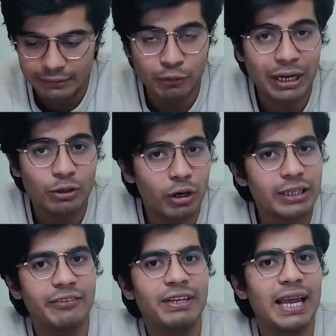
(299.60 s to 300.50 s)
we are
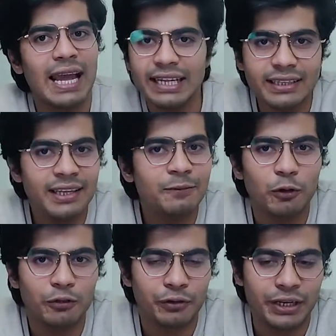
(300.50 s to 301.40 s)
not giving anything
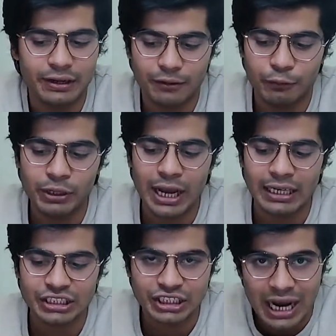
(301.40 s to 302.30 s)
for free. We
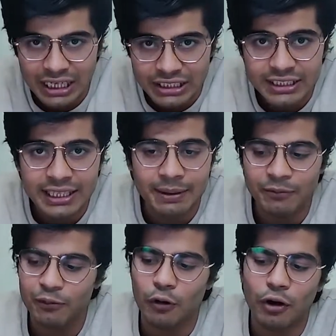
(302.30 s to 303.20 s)
are charging
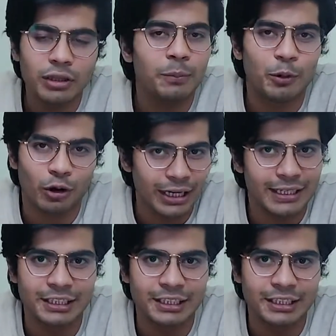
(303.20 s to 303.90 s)
them for the product